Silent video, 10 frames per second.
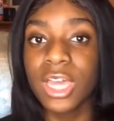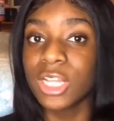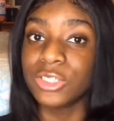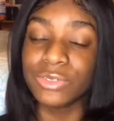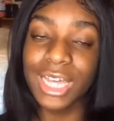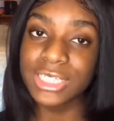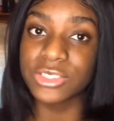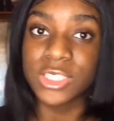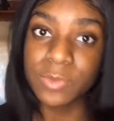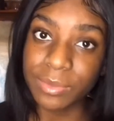Do not
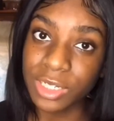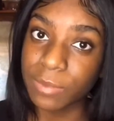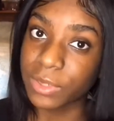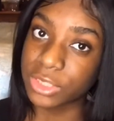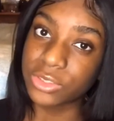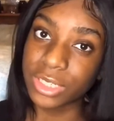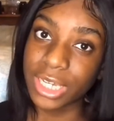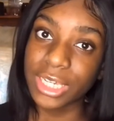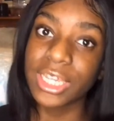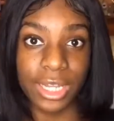dress bummy on picture
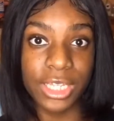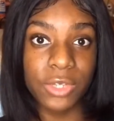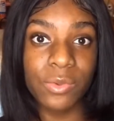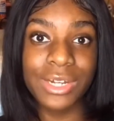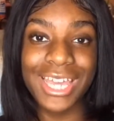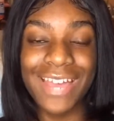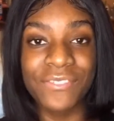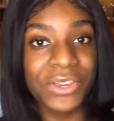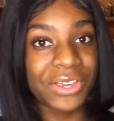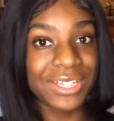day. Like, you want to have a
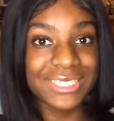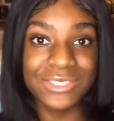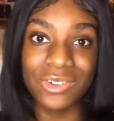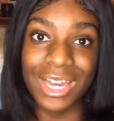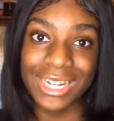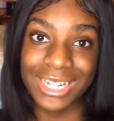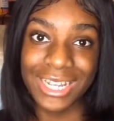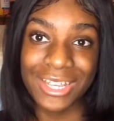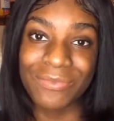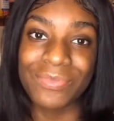good school
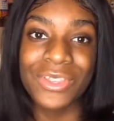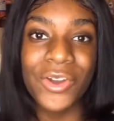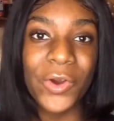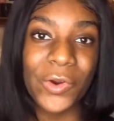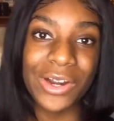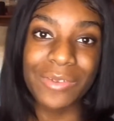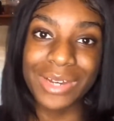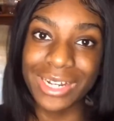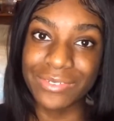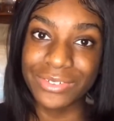ID or
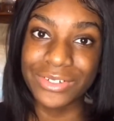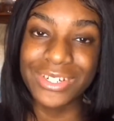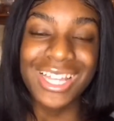whatever.